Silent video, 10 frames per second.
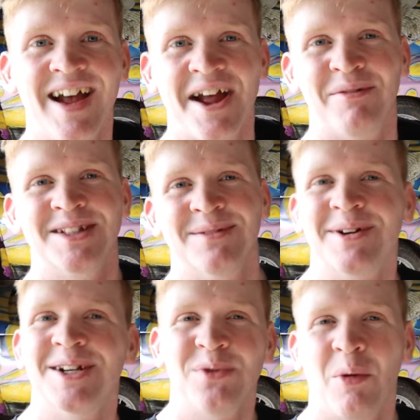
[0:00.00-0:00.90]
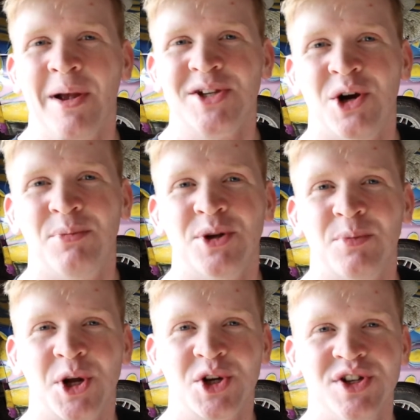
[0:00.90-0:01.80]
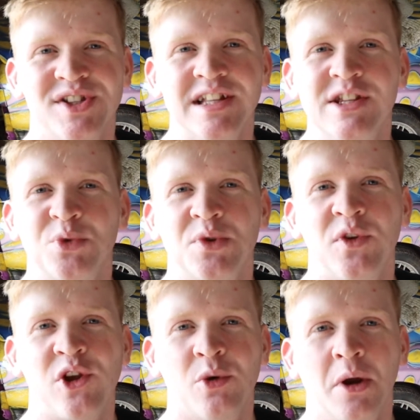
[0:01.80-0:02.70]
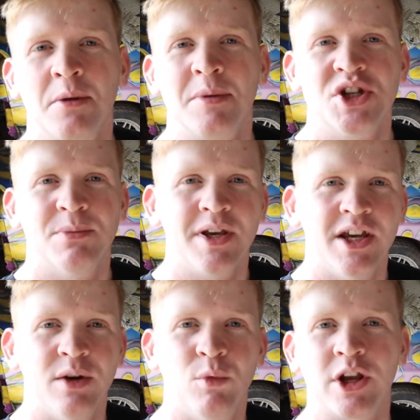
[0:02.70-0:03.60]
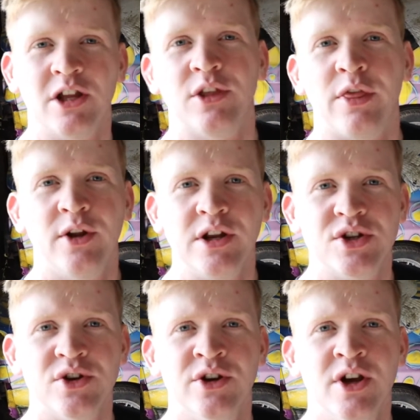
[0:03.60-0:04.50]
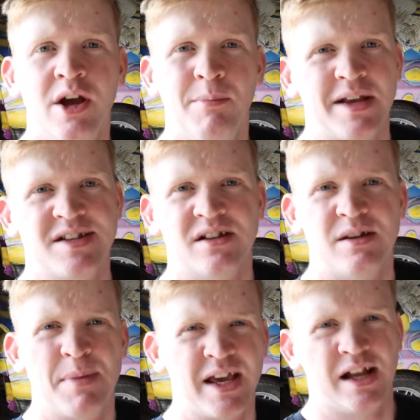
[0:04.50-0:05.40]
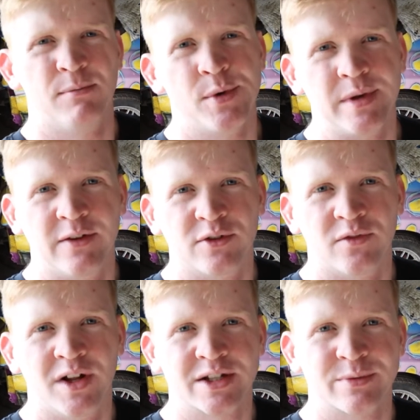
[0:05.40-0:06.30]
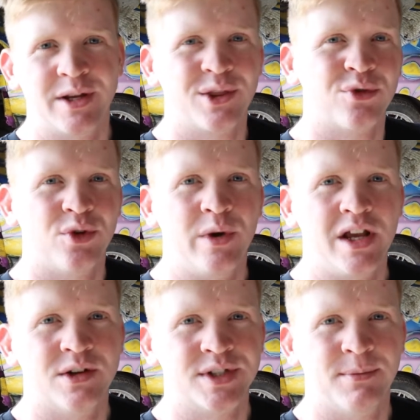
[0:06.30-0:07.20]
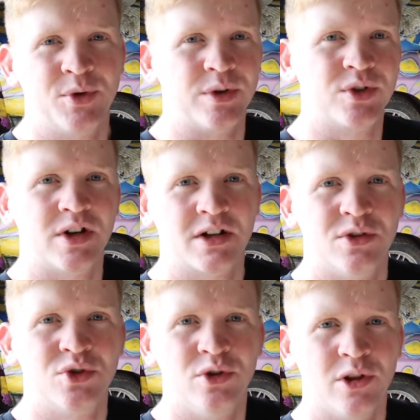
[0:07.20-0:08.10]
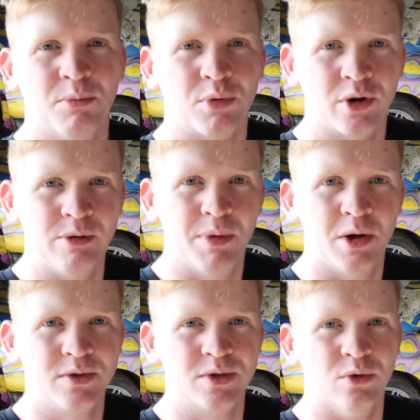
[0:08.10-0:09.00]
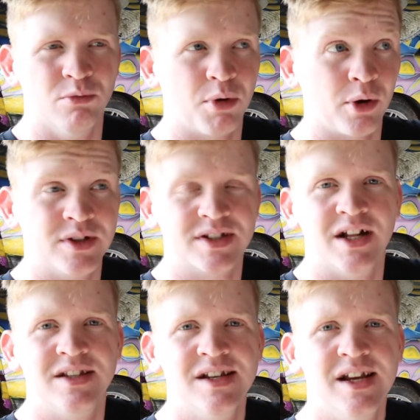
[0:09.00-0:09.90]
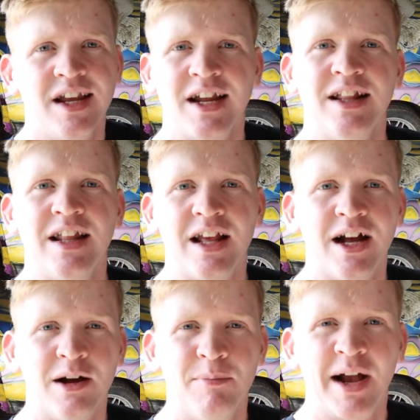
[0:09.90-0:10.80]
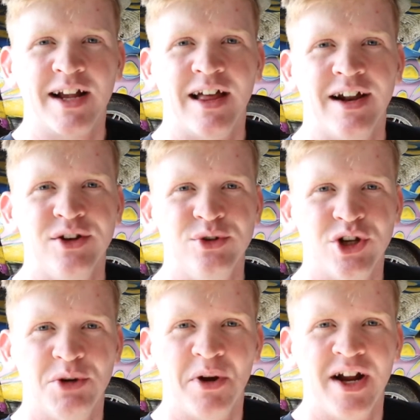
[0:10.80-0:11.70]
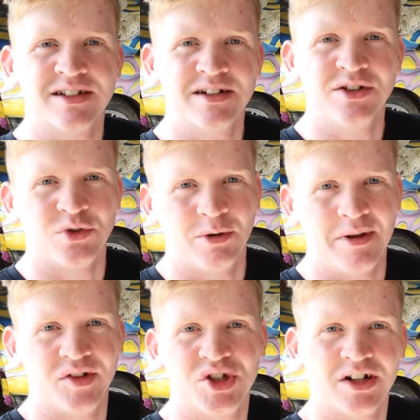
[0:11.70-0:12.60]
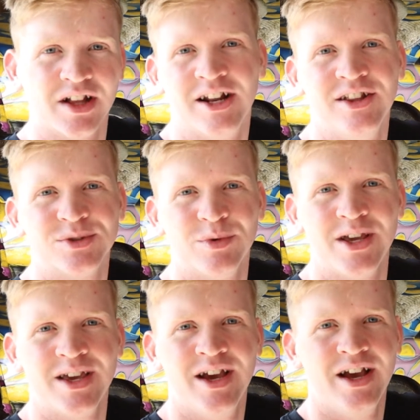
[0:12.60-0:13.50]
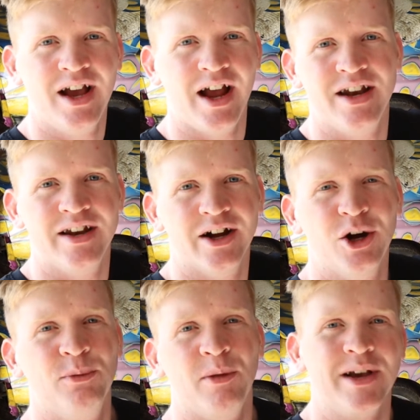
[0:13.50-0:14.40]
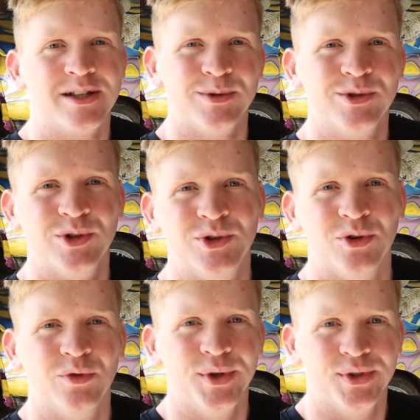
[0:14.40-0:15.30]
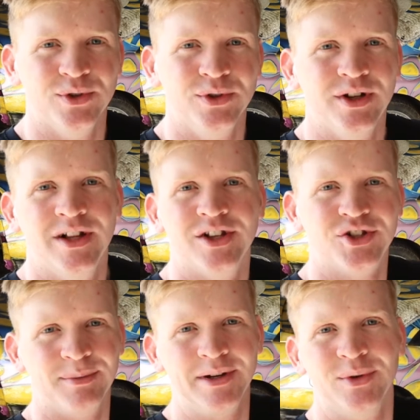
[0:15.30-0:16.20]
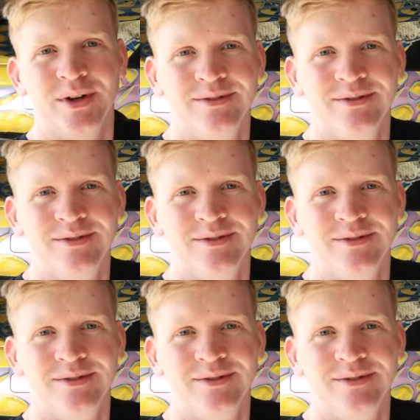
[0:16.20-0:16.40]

Hey, what's up guys, welcome back to Copper Top Productions. In this week's video we're going to be jumping in and working on the 32, basically picking up where we left off last week. Through the week I was able to extract those two little broken bolts, or broken studs, in the back of that new turbo housing, so we're going to be able to chuck that in this week and hopefully make some stood real soon. Let's jump into it.